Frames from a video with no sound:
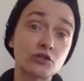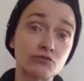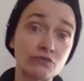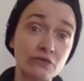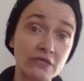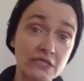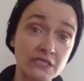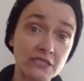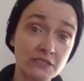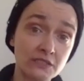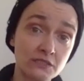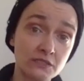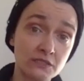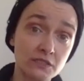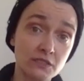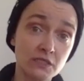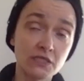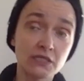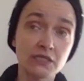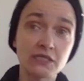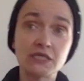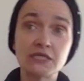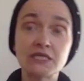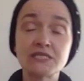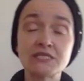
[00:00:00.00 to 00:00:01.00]
of it
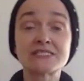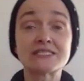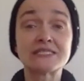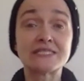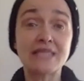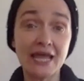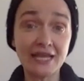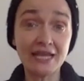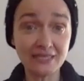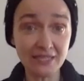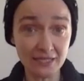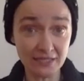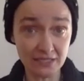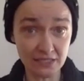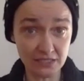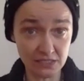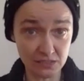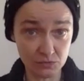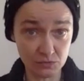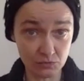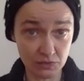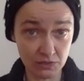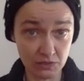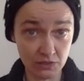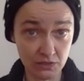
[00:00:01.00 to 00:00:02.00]
is
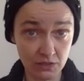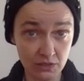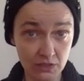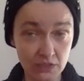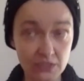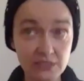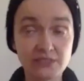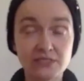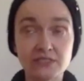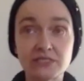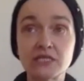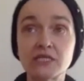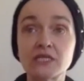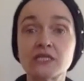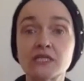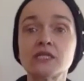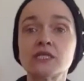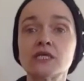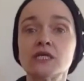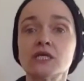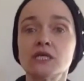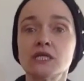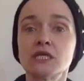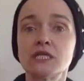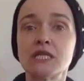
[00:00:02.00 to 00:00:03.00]
dataism. Is
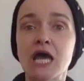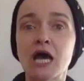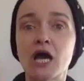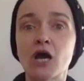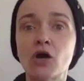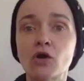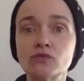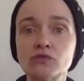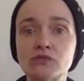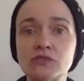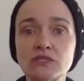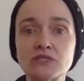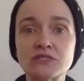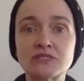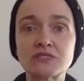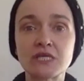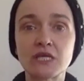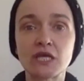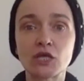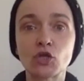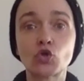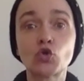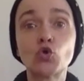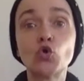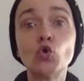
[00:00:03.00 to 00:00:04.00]
seen now this
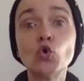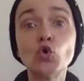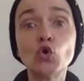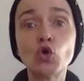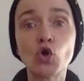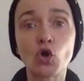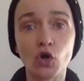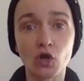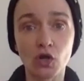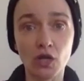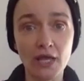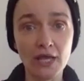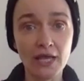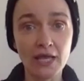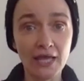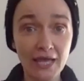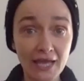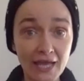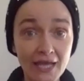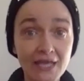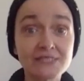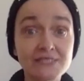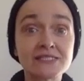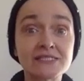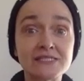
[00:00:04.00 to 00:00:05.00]
Google
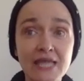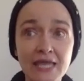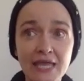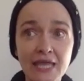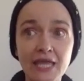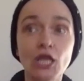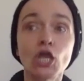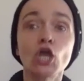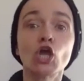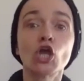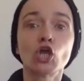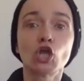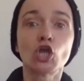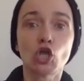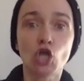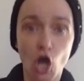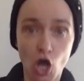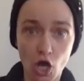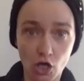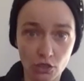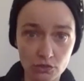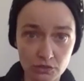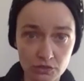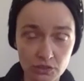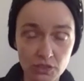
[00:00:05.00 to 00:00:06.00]
as the
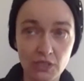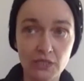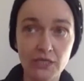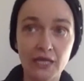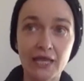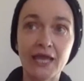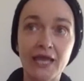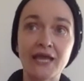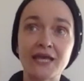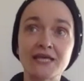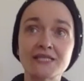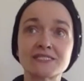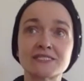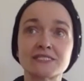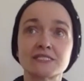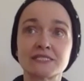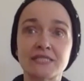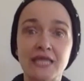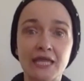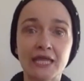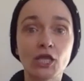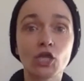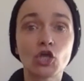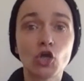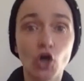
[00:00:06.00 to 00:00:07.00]
god, as
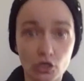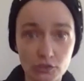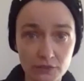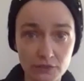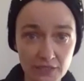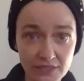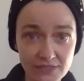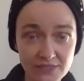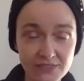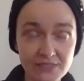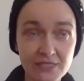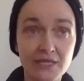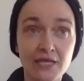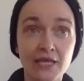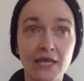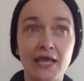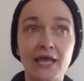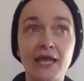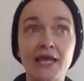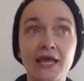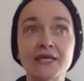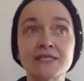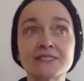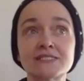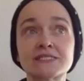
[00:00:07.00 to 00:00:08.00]
the goddess,
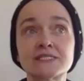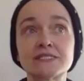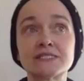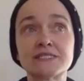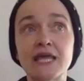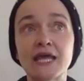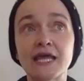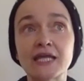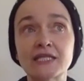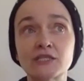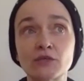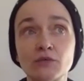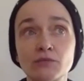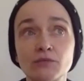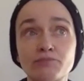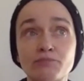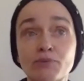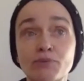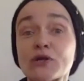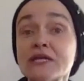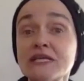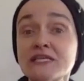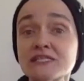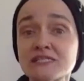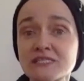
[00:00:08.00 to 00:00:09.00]
as that
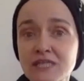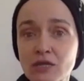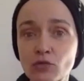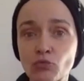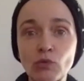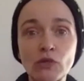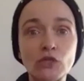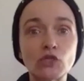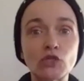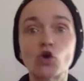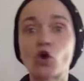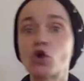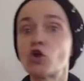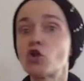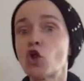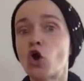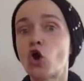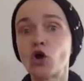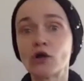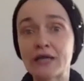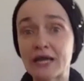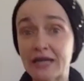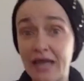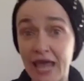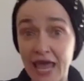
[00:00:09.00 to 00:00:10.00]
priest that we no
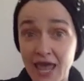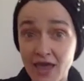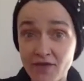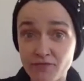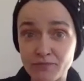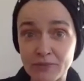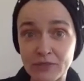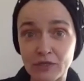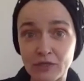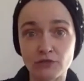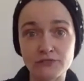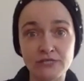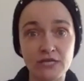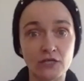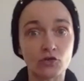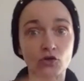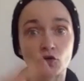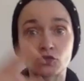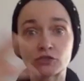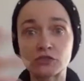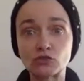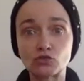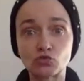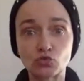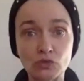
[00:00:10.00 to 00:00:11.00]
longer have because
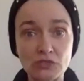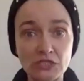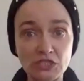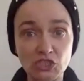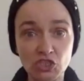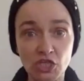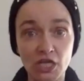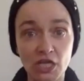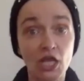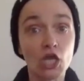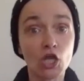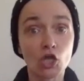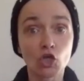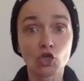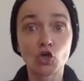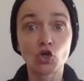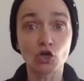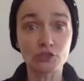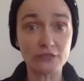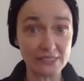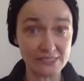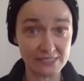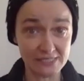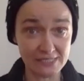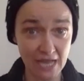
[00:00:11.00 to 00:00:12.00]
according to Nietzsche,
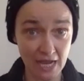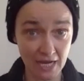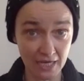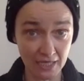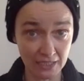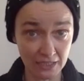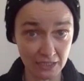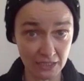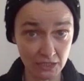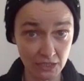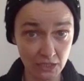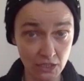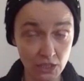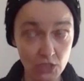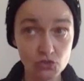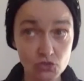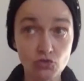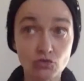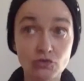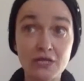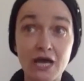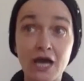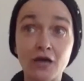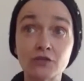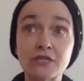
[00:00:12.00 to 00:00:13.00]
God has died. So
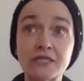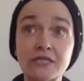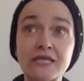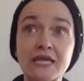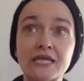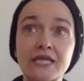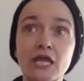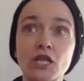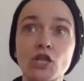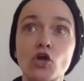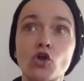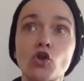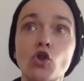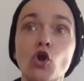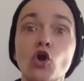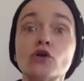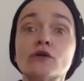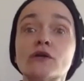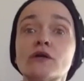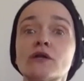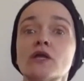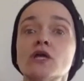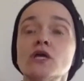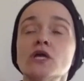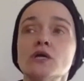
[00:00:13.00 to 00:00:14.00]
now that I can no
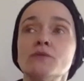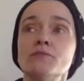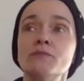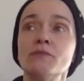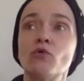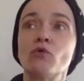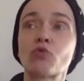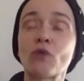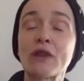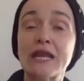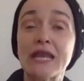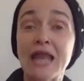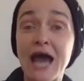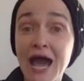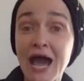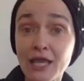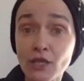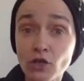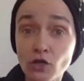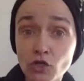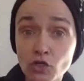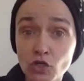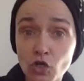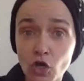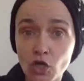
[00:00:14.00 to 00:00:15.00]
longer rely
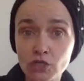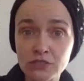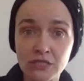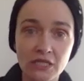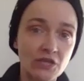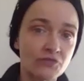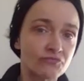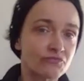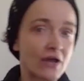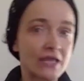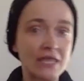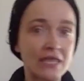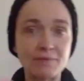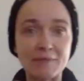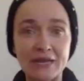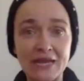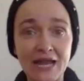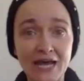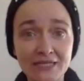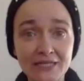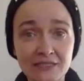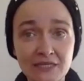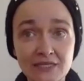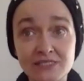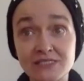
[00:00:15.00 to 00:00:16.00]
on God, if I am an
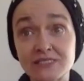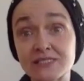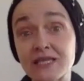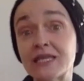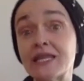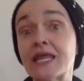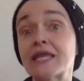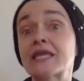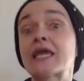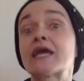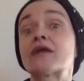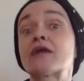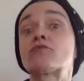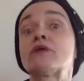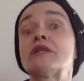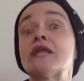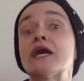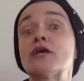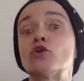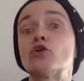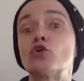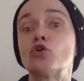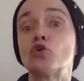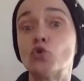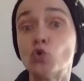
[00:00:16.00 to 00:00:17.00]
atheist, then I can
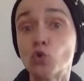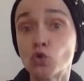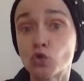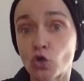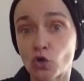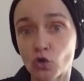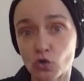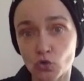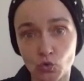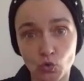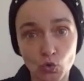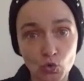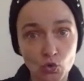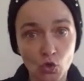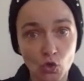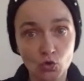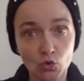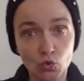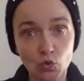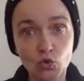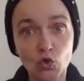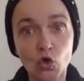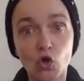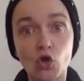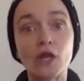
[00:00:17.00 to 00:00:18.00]
rely on Google
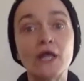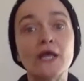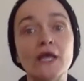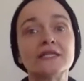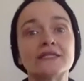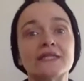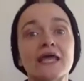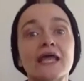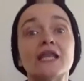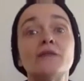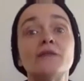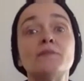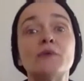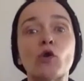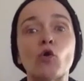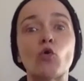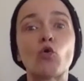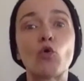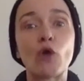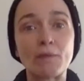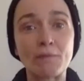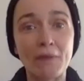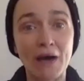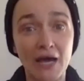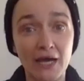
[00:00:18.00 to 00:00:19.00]
telling me
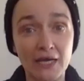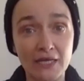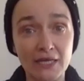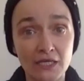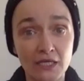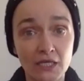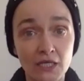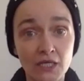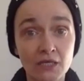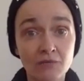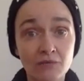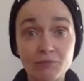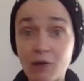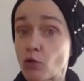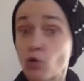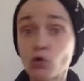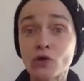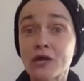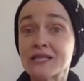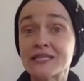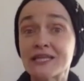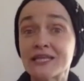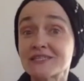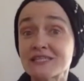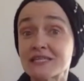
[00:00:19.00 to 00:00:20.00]
who am I. But
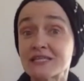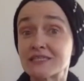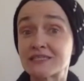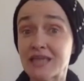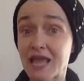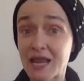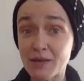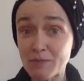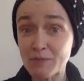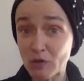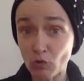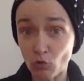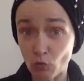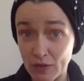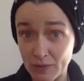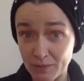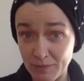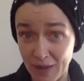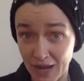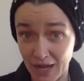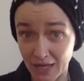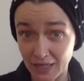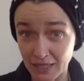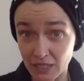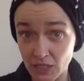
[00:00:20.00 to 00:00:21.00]
Google doesn't tell me who am
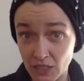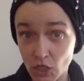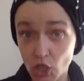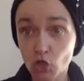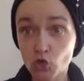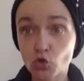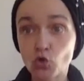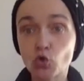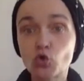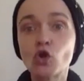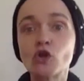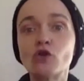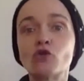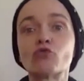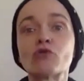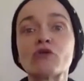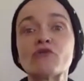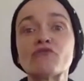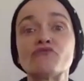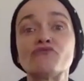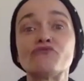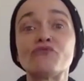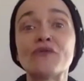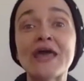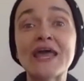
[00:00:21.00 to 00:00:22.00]
I. Google
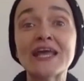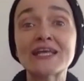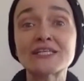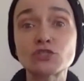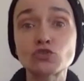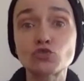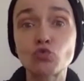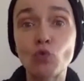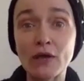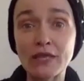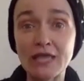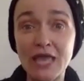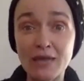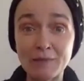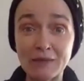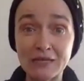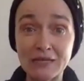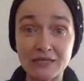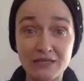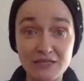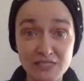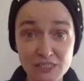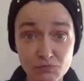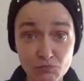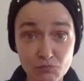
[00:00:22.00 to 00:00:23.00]
reflects who I am in
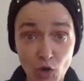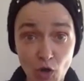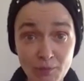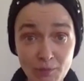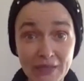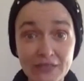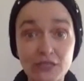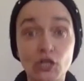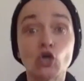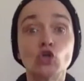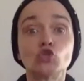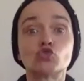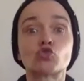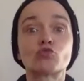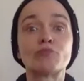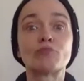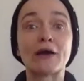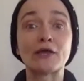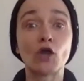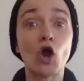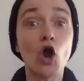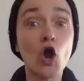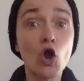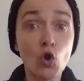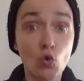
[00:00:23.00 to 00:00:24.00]
this moment through my
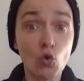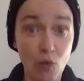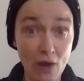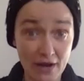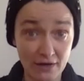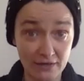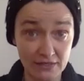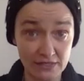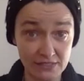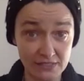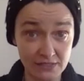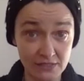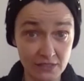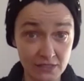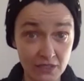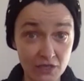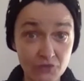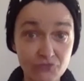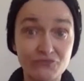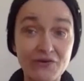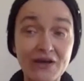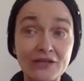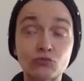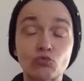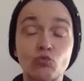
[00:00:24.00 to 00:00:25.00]
own queries. In
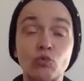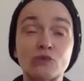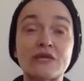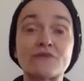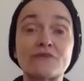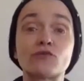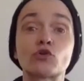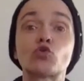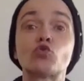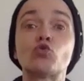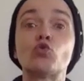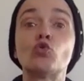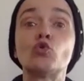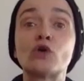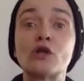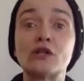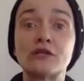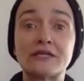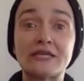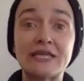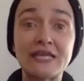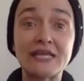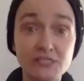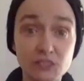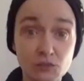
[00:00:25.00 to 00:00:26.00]
fact, whatever
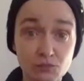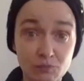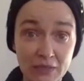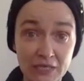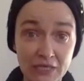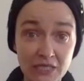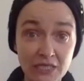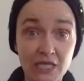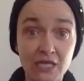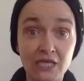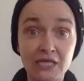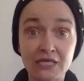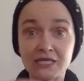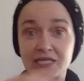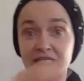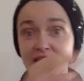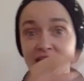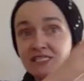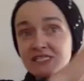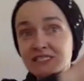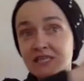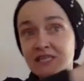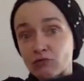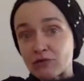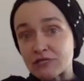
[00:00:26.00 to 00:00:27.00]
Google gives me
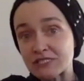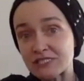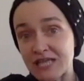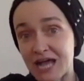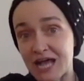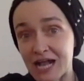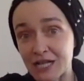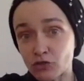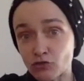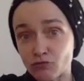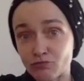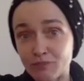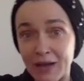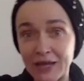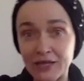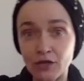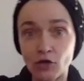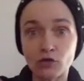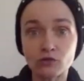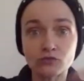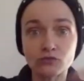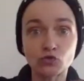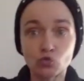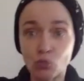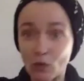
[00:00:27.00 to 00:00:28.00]
is the result of my
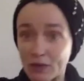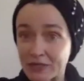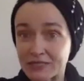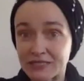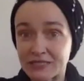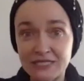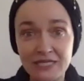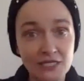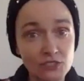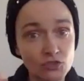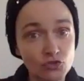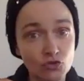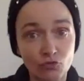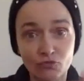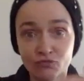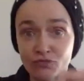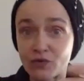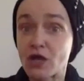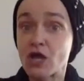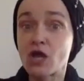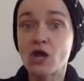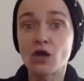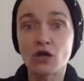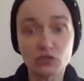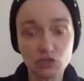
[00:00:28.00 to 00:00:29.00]
own 20 years of
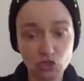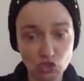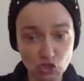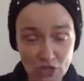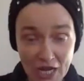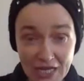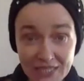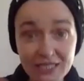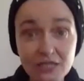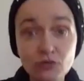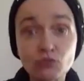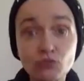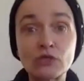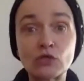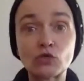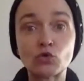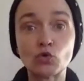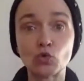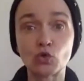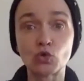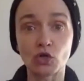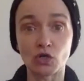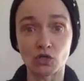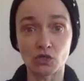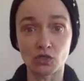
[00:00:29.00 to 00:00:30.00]
chatting with
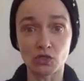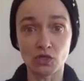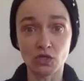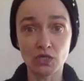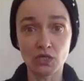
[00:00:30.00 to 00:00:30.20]
Google.